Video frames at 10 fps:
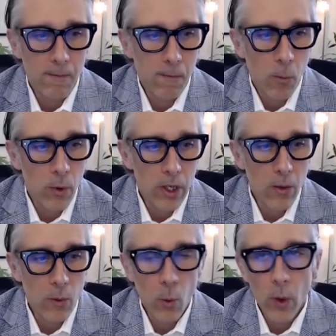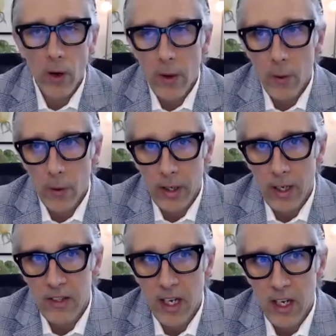where the
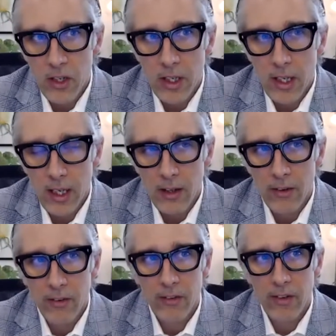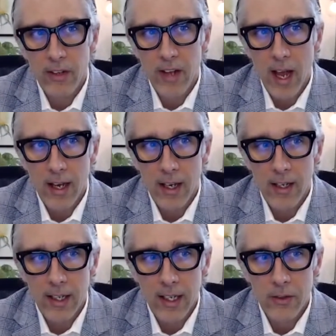organization is
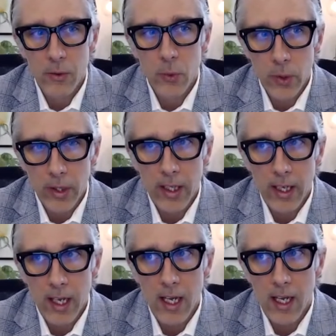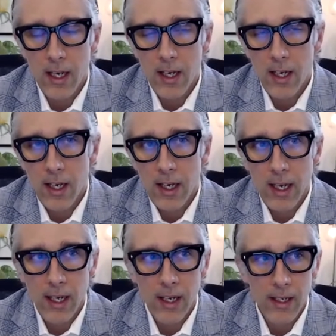headed is really key.
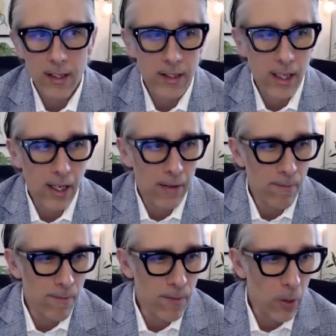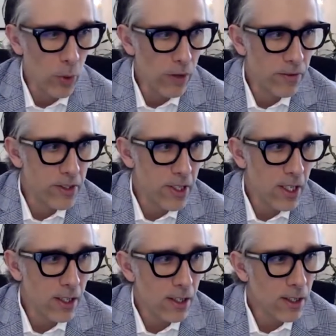And we've
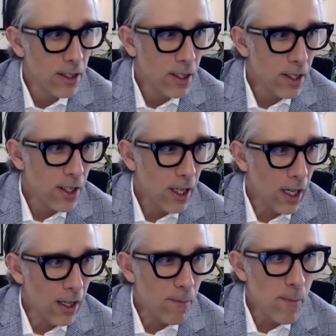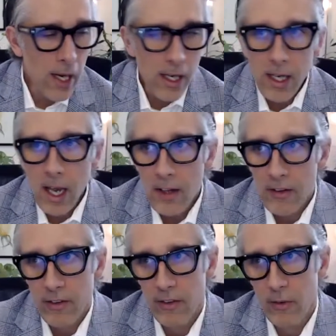seen many
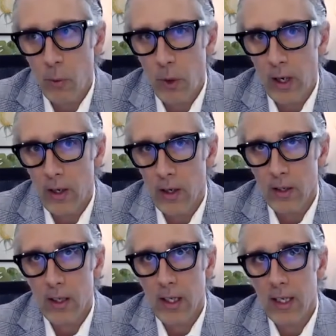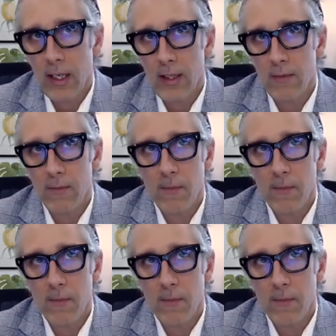cases where